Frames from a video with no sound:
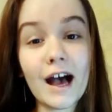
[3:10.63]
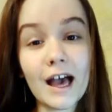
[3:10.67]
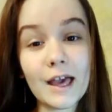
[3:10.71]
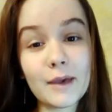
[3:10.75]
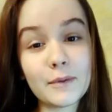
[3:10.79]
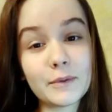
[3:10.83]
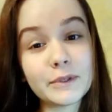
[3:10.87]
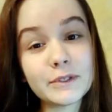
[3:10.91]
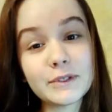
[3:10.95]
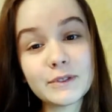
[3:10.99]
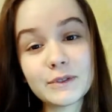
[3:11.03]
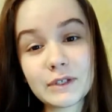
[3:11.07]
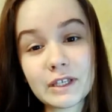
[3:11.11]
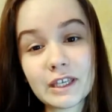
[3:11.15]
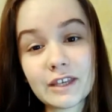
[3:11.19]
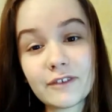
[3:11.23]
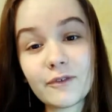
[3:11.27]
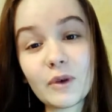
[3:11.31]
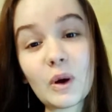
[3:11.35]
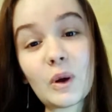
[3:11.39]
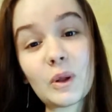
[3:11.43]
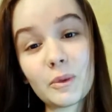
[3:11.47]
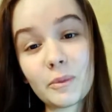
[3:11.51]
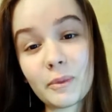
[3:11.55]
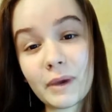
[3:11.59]
I want to
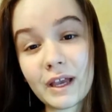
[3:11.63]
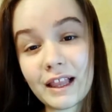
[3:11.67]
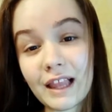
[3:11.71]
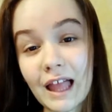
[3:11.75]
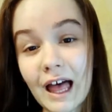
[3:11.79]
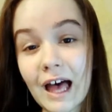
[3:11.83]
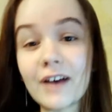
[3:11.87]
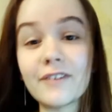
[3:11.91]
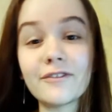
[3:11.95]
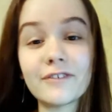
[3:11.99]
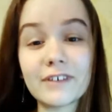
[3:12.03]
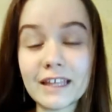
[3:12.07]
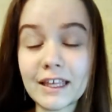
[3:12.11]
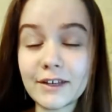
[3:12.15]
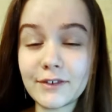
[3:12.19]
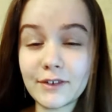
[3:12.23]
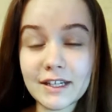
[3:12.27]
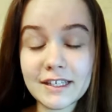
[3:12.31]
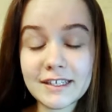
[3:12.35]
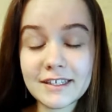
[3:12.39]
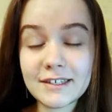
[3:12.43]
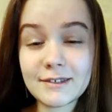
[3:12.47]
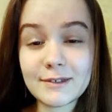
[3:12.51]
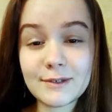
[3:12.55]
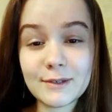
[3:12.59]
give all my love and
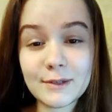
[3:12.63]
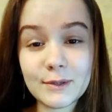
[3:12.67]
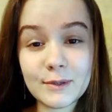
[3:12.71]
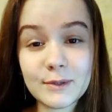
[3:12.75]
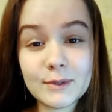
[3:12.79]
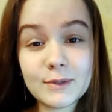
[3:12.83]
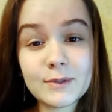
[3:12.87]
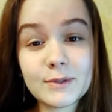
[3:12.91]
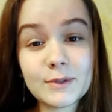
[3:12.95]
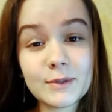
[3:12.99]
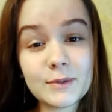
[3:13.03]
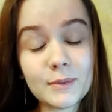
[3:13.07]
gratitude